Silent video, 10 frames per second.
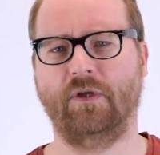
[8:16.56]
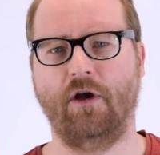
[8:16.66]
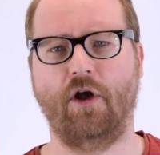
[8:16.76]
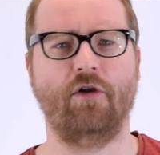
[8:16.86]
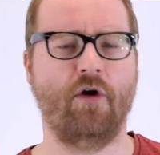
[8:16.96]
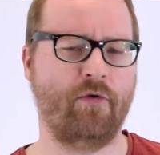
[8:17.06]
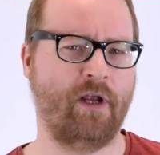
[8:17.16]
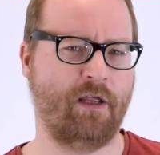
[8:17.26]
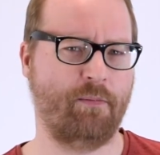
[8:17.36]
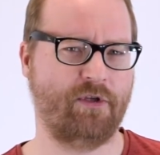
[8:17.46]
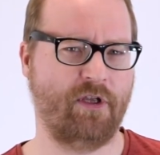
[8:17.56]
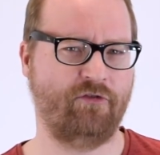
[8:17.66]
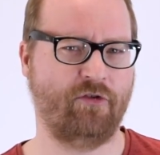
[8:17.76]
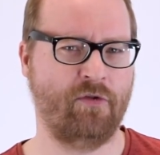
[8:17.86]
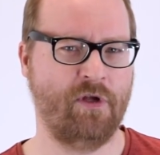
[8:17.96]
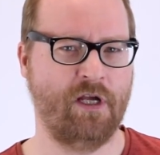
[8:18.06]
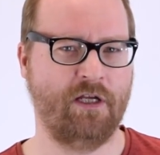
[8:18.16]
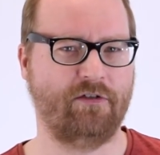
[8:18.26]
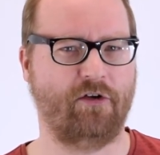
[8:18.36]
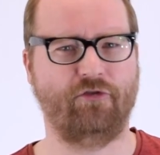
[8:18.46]
A low ranking potential,
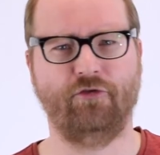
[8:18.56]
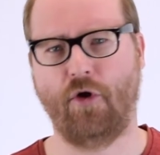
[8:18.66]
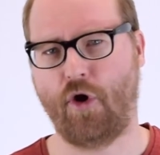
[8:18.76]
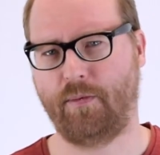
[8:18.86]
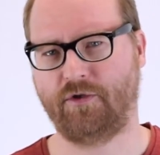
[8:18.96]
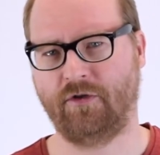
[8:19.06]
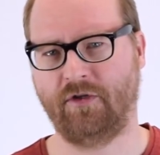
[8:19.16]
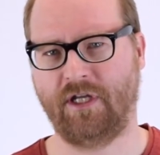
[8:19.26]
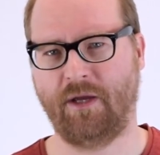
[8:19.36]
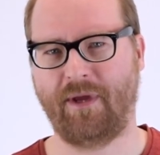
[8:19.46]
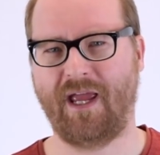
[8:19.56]
there is no opportunity gap